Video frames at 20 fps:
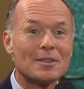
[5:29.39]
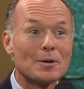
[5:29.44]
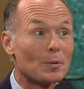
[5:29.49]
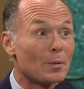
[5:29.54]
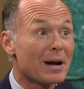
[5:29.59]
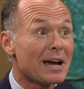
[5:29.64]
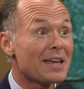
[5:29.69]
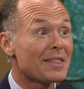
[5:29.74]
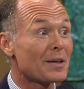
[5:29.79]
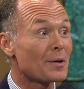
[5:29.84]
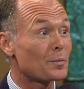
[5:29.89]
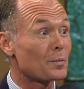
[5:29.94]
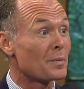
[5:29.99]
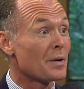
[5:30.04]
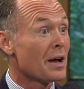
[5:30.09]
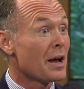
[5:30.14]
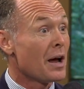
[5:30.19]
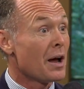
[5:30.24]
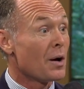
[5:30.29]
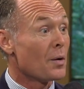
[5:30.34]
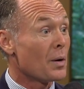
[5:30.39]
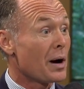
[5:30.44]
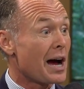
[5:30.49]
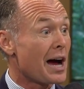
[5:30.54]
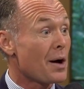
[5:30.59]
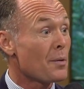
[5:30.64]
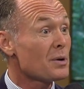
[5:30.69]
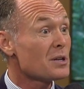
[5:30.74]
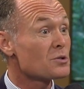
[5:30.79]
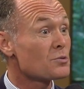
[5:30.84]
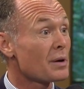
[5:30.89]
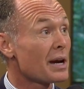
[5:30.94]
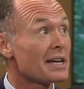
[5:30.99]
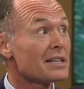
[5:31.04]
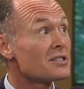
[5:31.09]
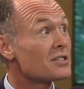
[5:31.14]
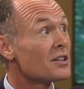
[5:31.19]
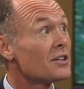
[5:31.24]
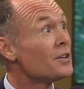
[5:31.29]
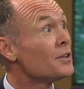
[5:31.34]
the way that I was
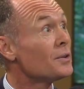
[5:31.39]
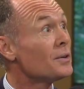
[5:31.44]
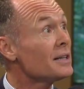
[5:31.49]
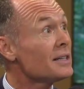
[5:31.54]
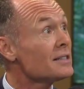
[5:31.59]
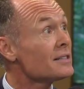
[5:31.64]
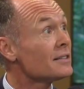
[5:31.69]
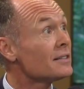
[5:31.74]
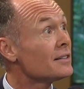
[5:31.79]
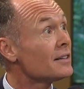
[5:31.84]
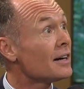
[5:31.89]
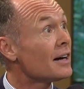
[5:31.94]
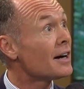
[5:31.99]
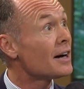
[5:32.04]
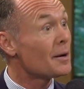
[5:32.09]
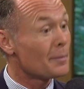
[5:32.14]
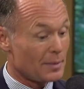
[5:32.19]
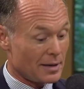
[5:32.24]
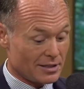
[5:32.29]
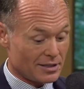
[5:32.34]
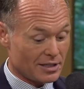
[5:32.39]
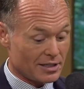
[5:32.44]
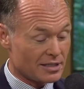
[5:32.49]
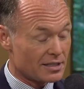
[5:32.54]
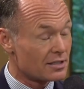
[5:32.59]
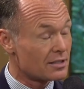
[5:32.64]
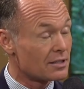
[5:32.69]
raised to do it, right. um, and just